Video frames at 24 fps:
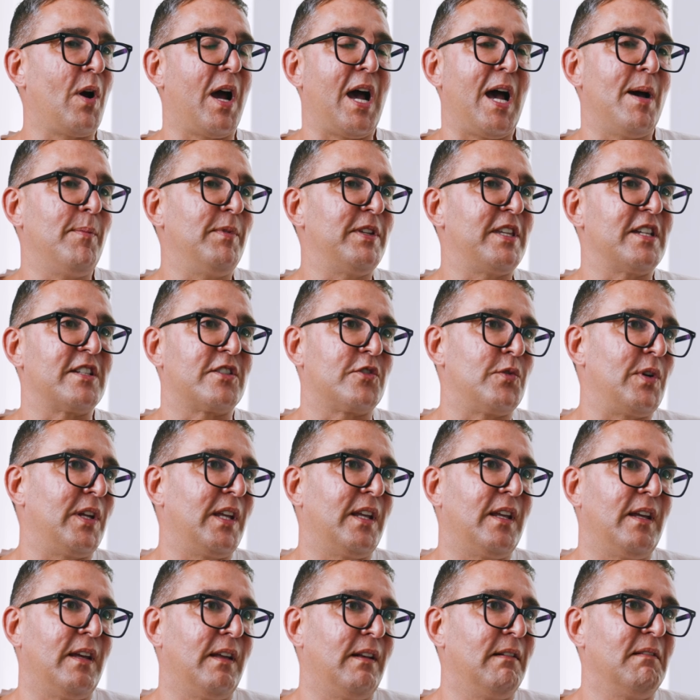quite happy just
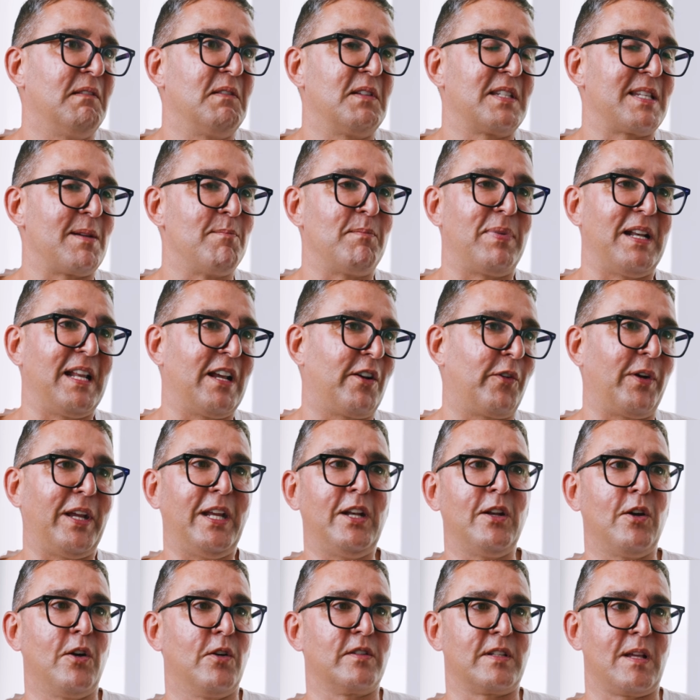drinking San
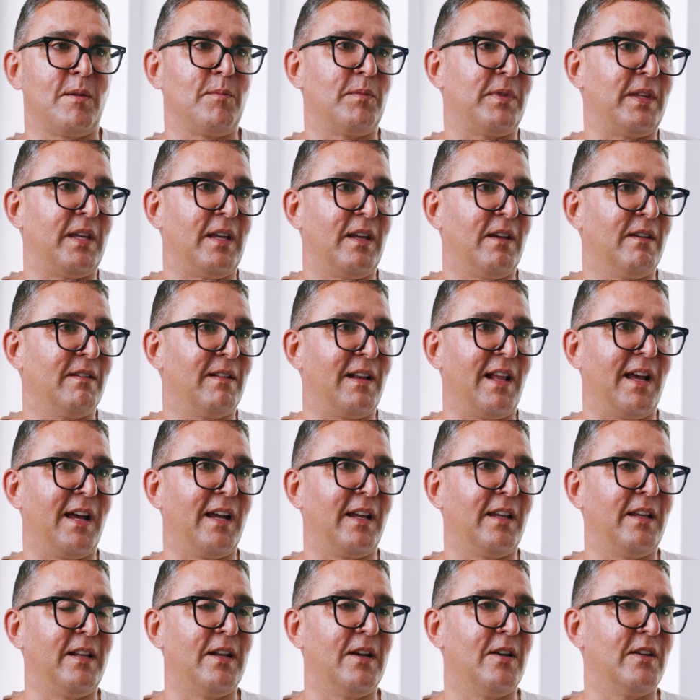Pellegrino or something, or
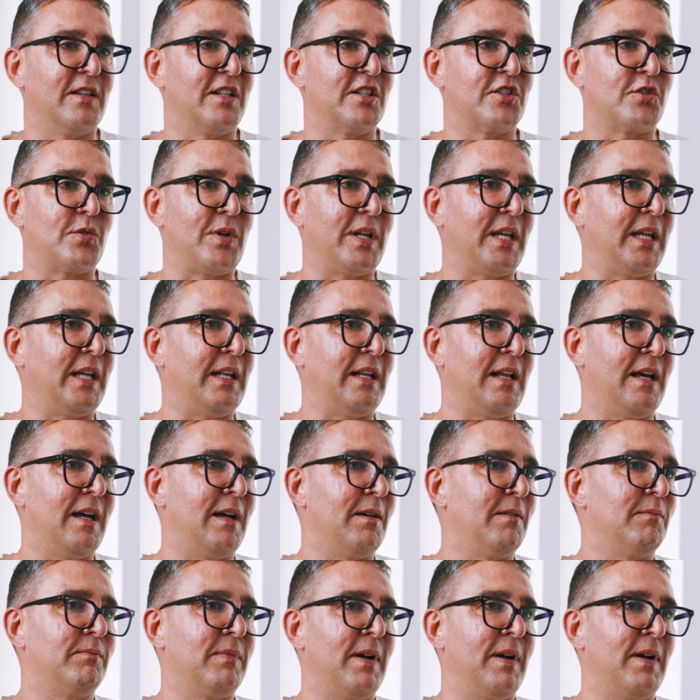like, just drinking a